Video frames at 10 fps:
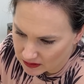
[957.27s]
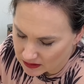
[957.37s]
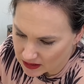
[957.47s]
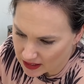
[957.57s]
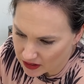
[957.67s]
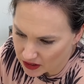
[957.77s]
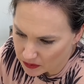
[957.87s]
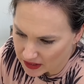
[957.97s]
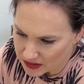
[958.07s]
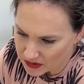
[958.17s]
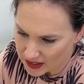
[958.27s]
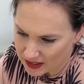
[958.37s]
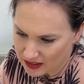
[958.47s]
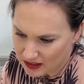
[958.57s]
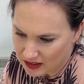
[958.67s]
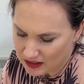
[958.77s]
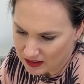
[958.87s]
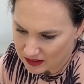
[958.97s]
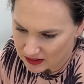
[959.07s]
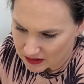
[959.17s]
Does that hurt when I do that?
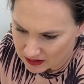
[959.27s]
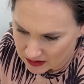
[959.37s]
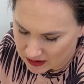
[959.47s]
No, but I...